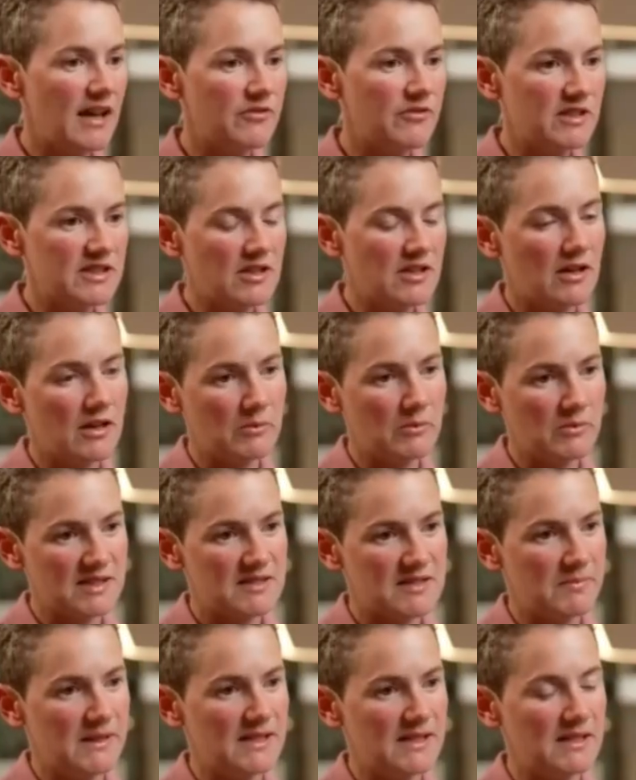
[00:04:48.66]
every time we're
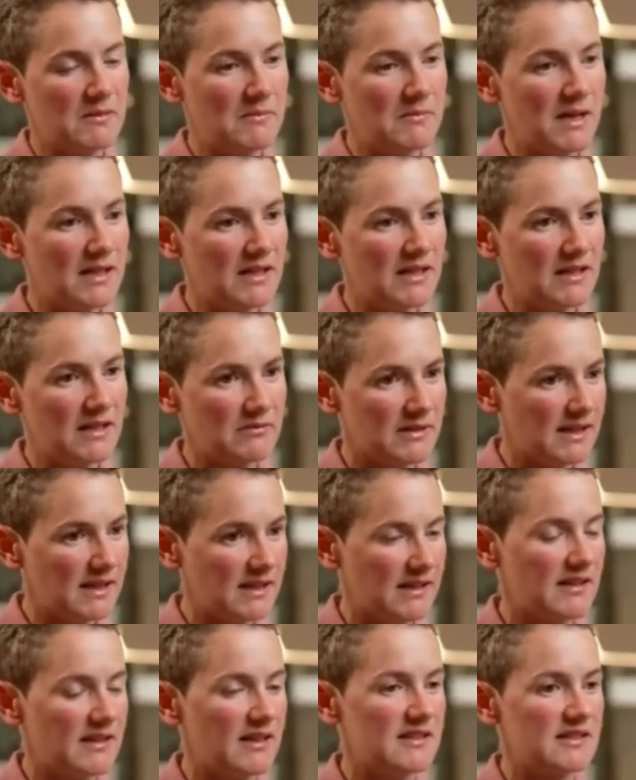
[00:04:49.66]
spending money,
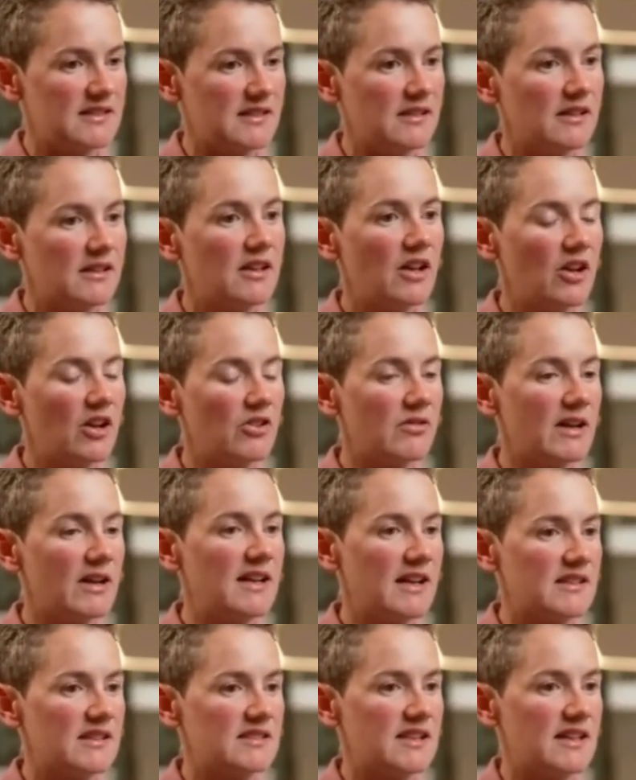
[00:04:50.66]
really, there's a
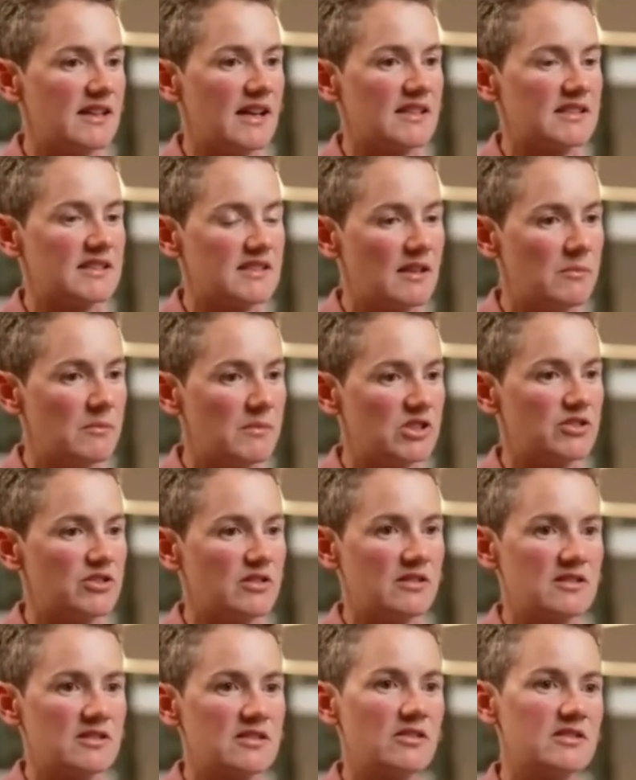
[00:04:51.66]
greenhouse gas emission
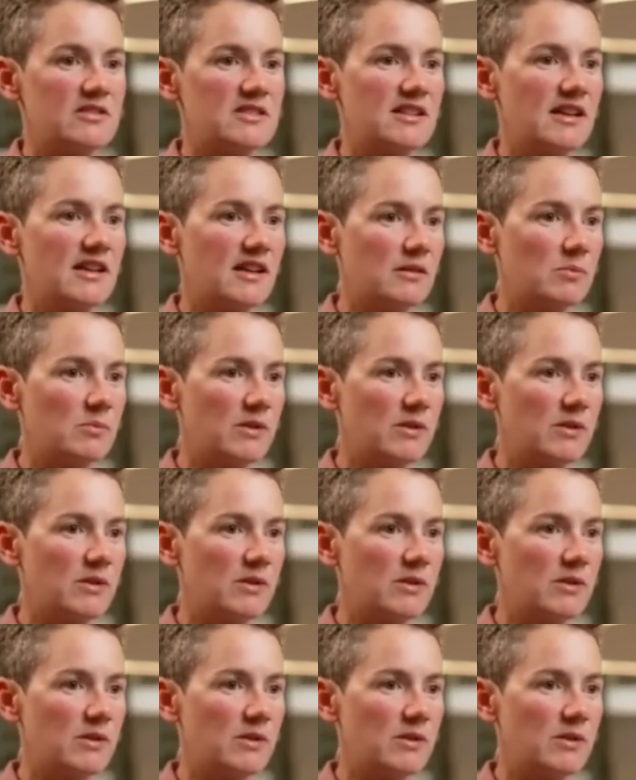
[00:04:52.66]
associated